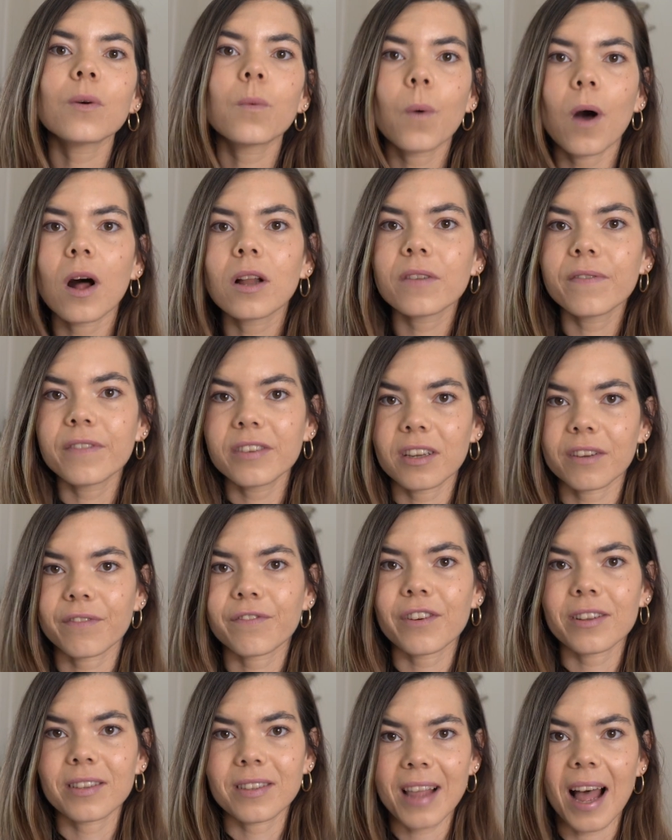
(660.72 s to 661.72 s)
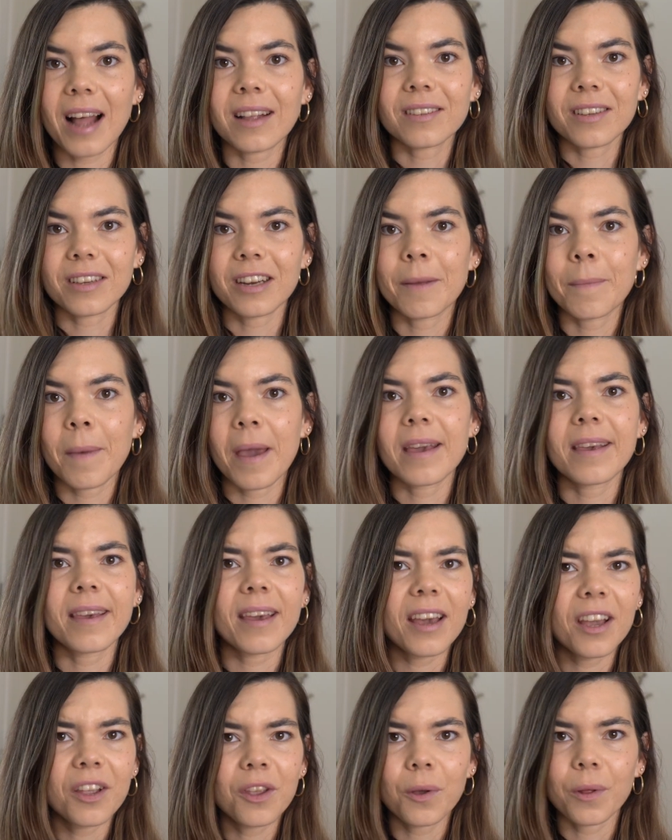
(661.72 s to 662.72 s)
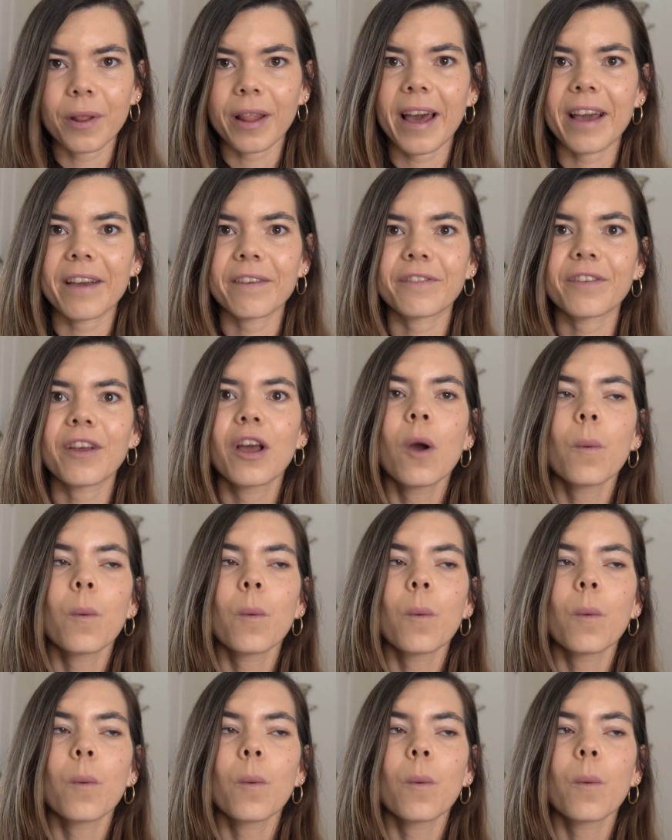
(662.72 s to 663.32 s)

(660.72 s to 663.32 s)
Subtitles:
the world of a difference that's going to make in your life.